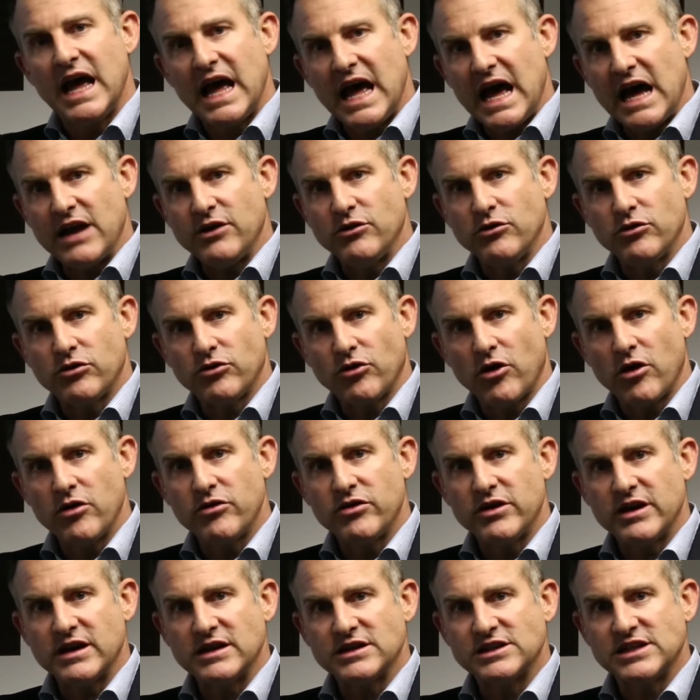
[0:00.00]
and you throw
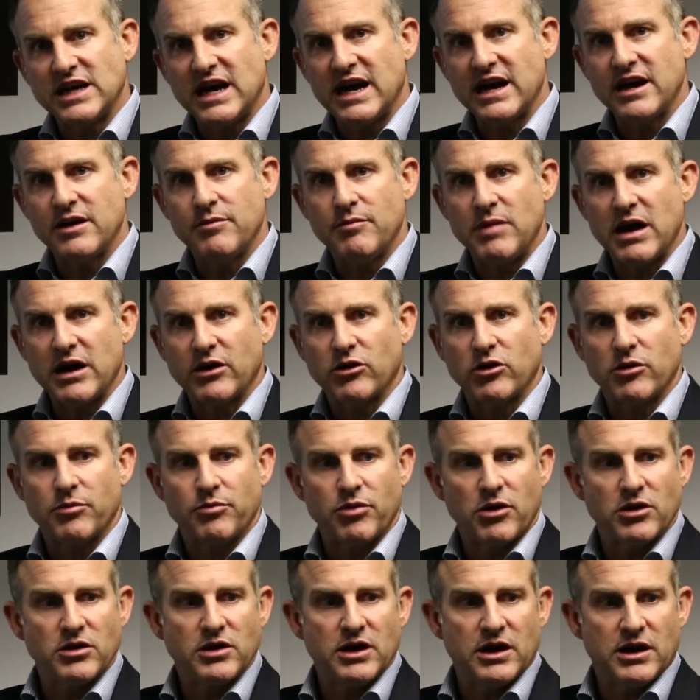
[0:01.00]
the entire
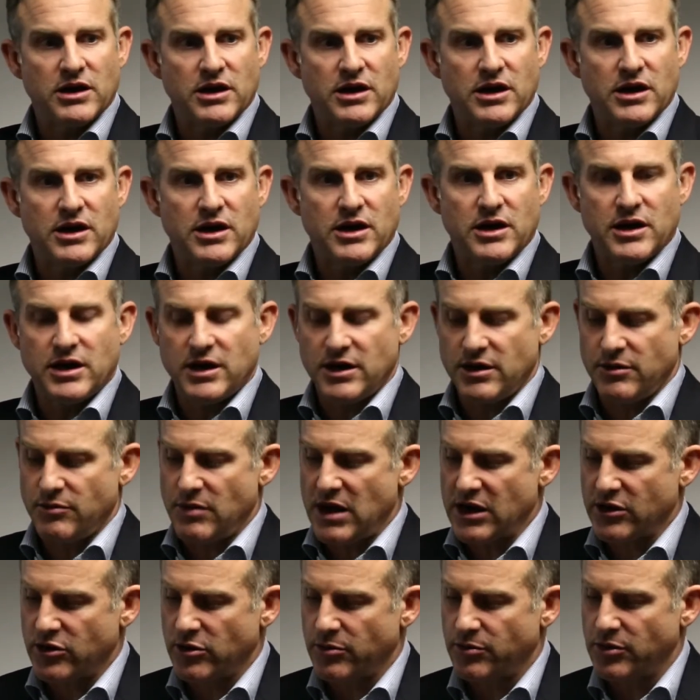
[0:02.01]

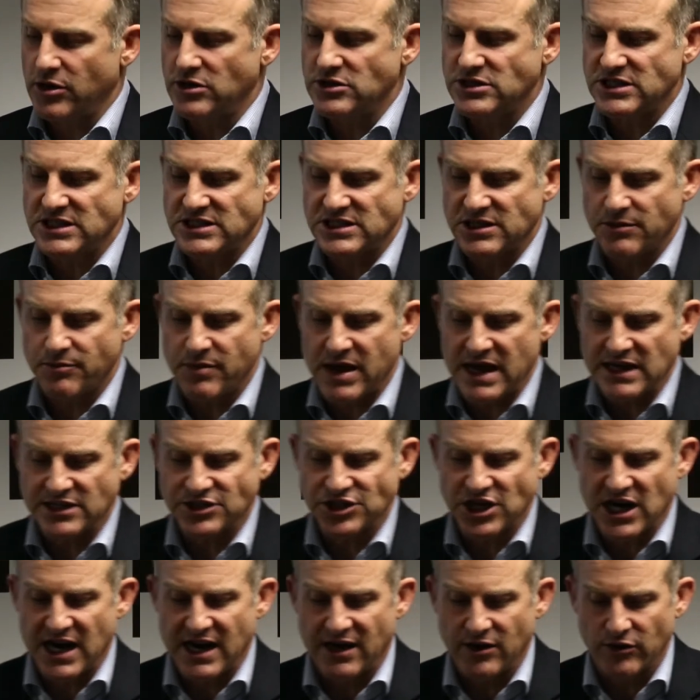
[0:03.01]
microprocessor batch
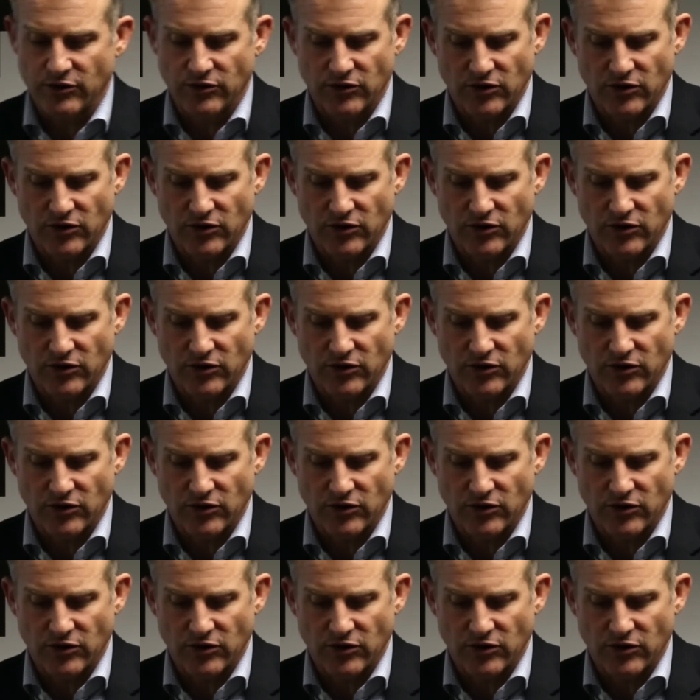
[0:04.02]
out.